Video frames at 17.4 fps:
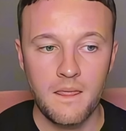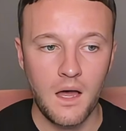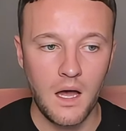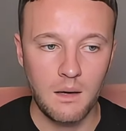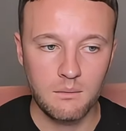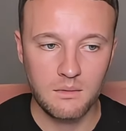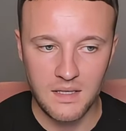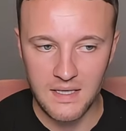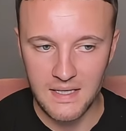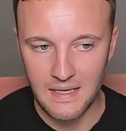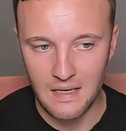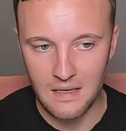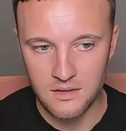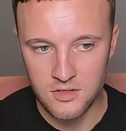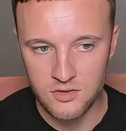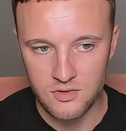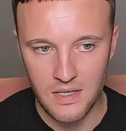I'm going to get out
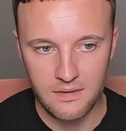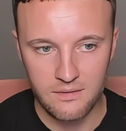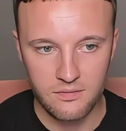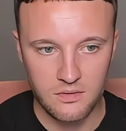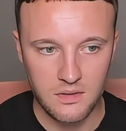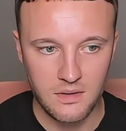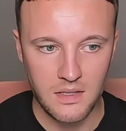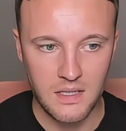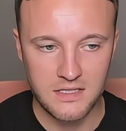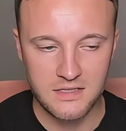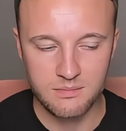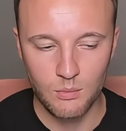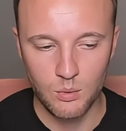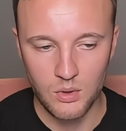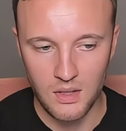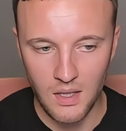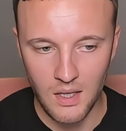of this trade for a
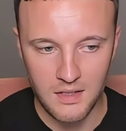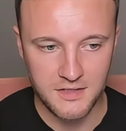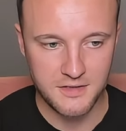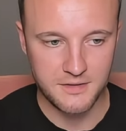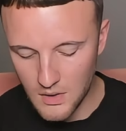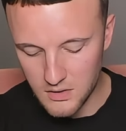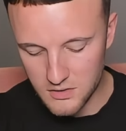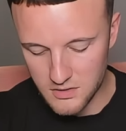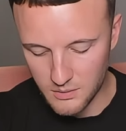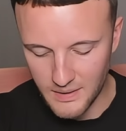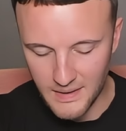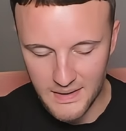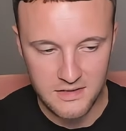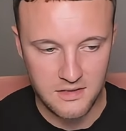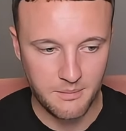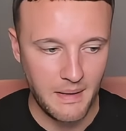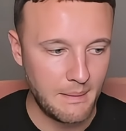smaller loss. So what
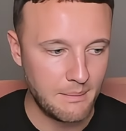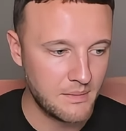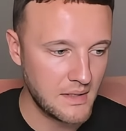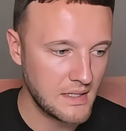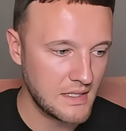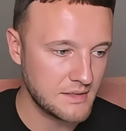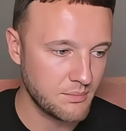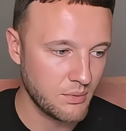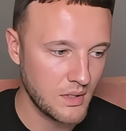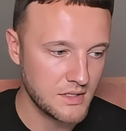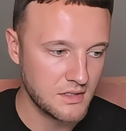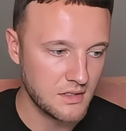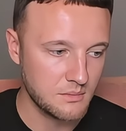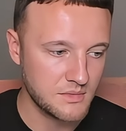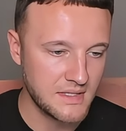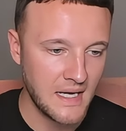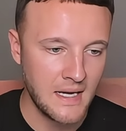ends up happening is price
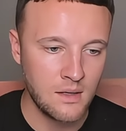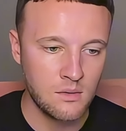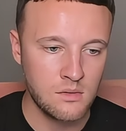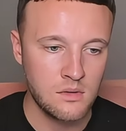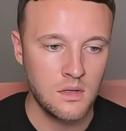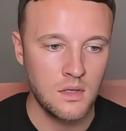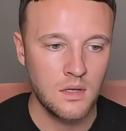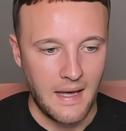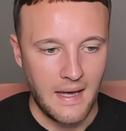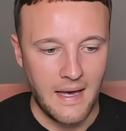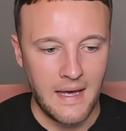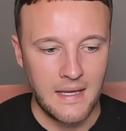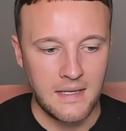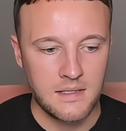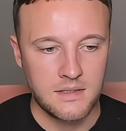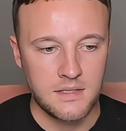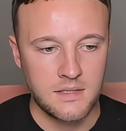comes down
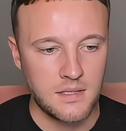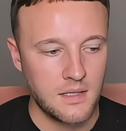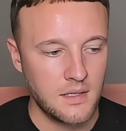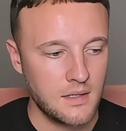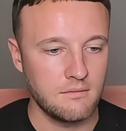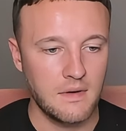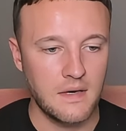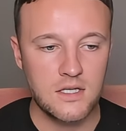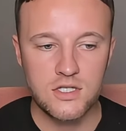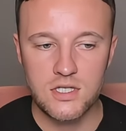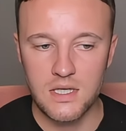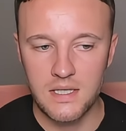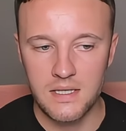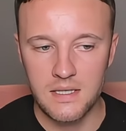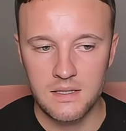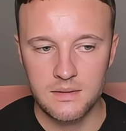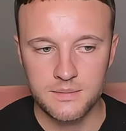and
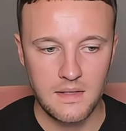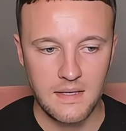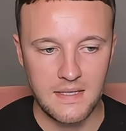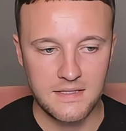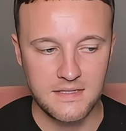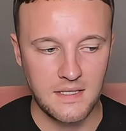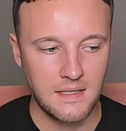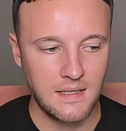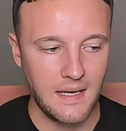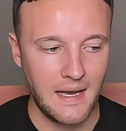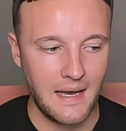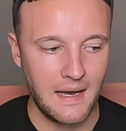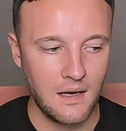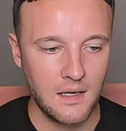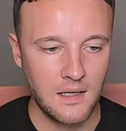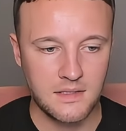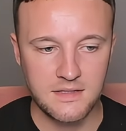eventually hitting
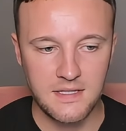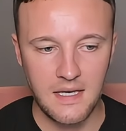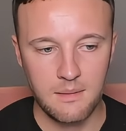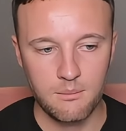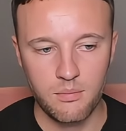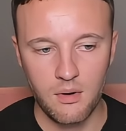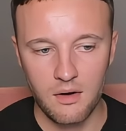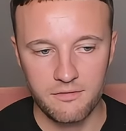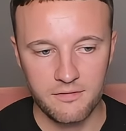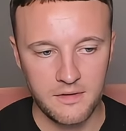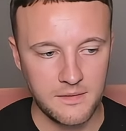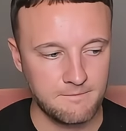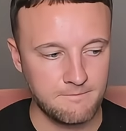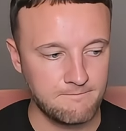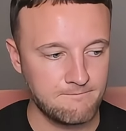our take profit.